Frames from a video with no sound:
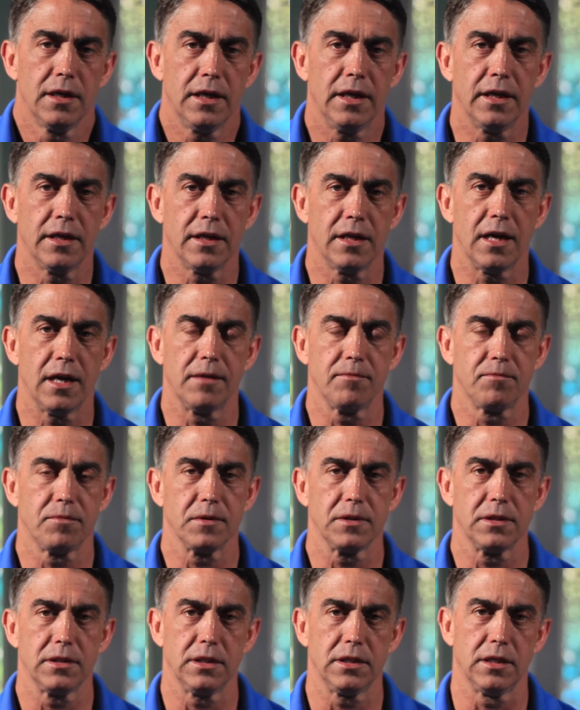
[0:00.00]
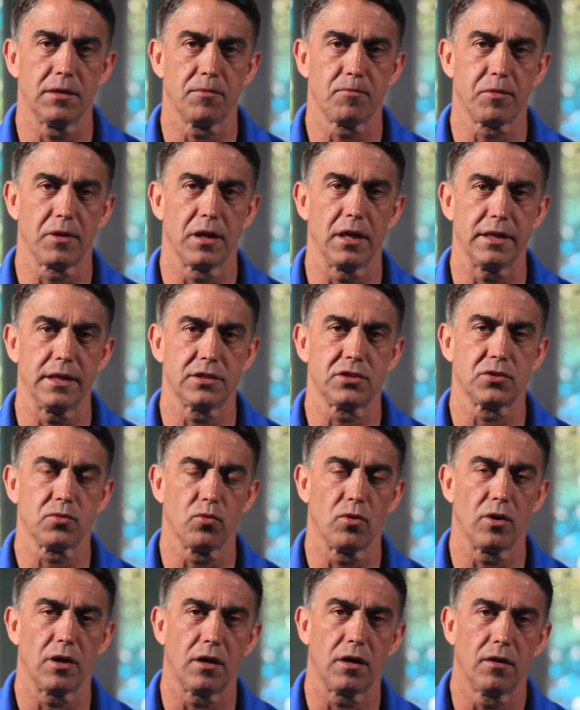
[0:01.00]
end up in a place
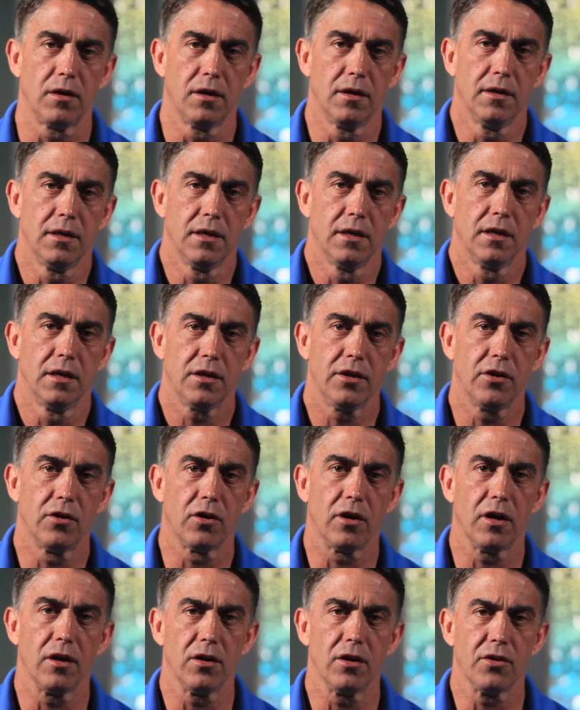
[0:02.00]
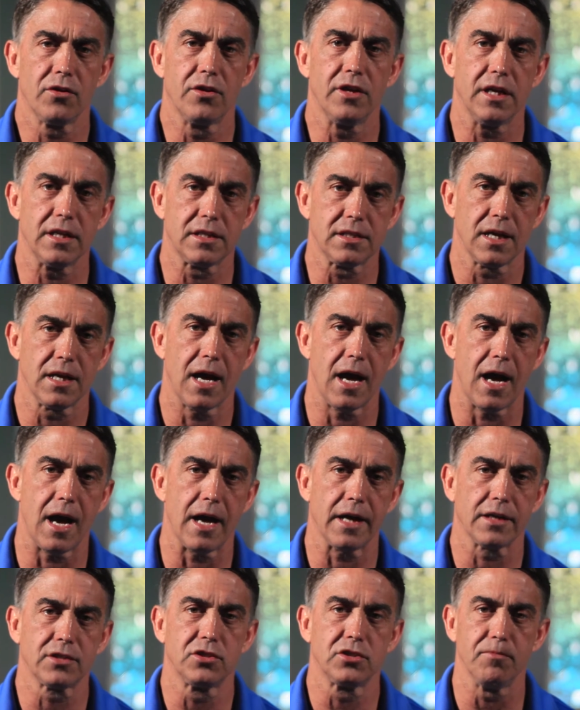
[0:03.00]
where the
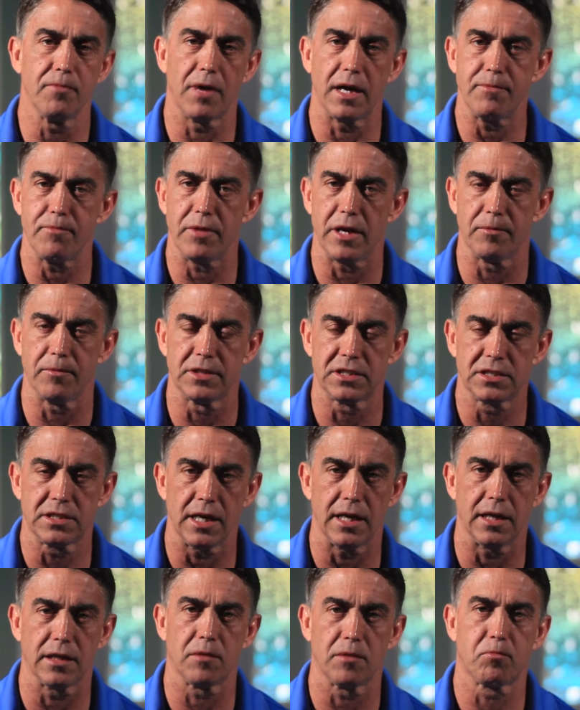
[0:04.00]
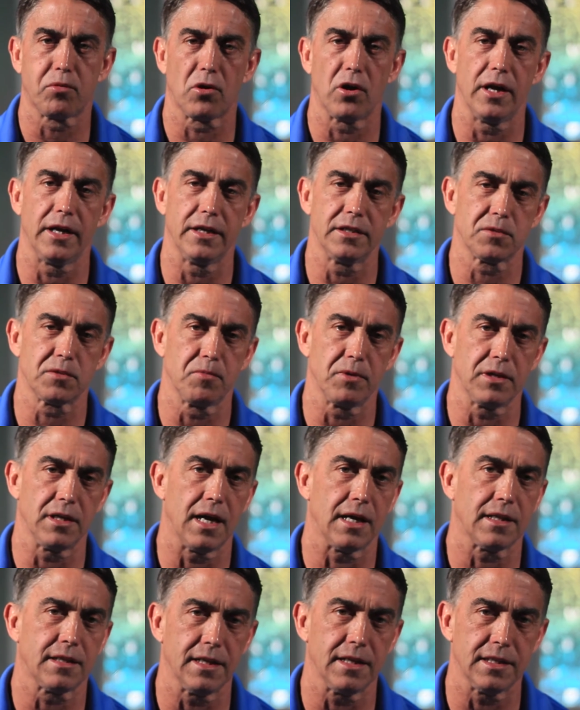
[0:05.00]
attacks, you might be able to stand the praise, but
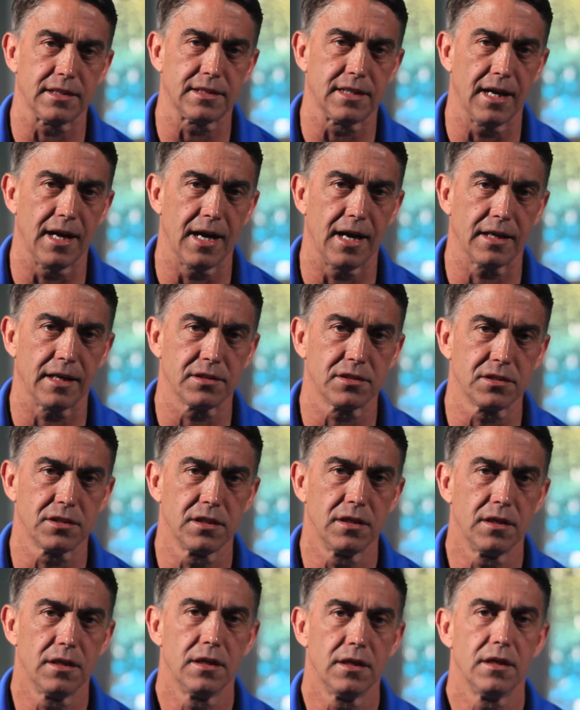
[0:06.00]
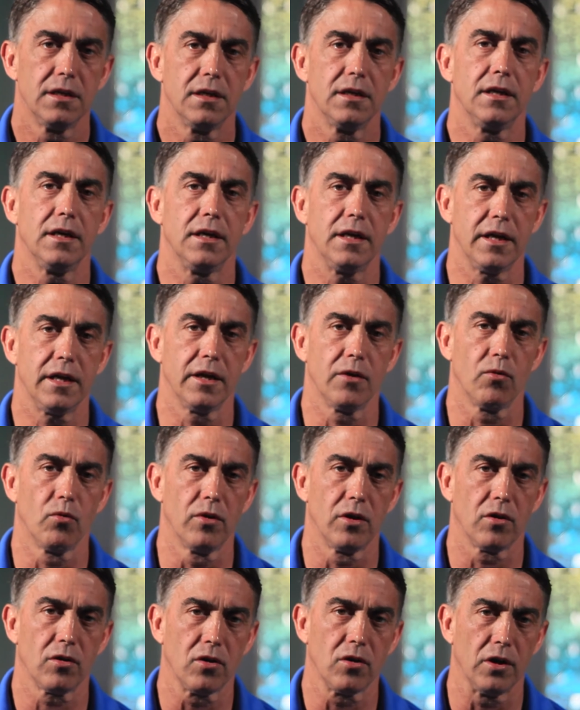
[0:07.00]
not the attacks. And it
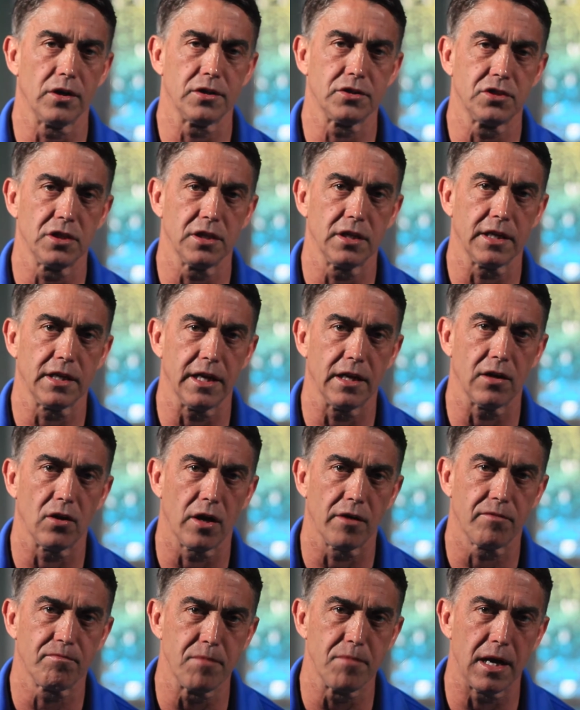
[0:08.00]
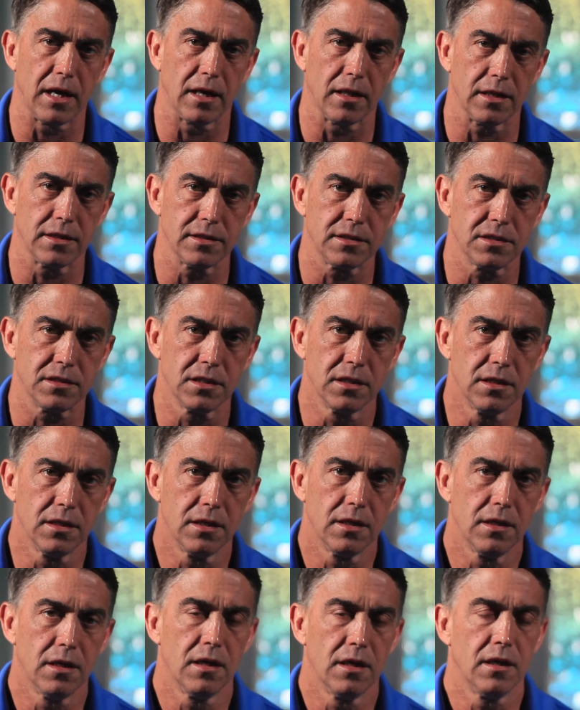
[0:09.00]
will cause you to get off balance,
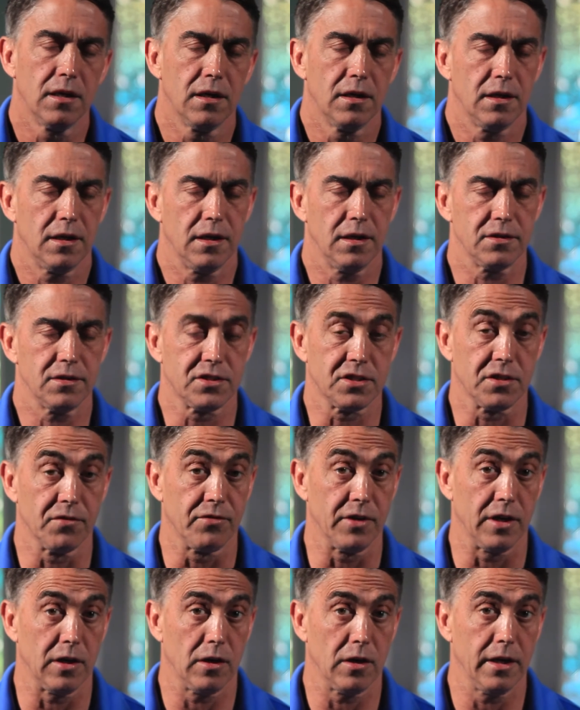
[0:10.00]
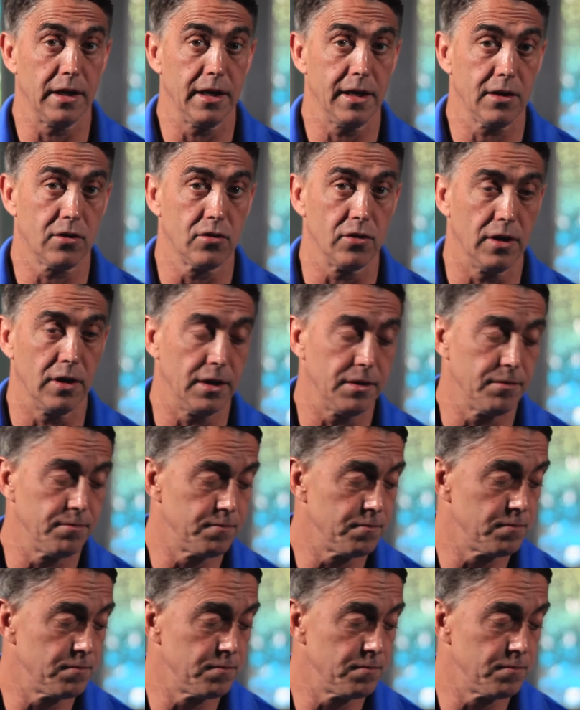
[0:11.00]
and severely it could.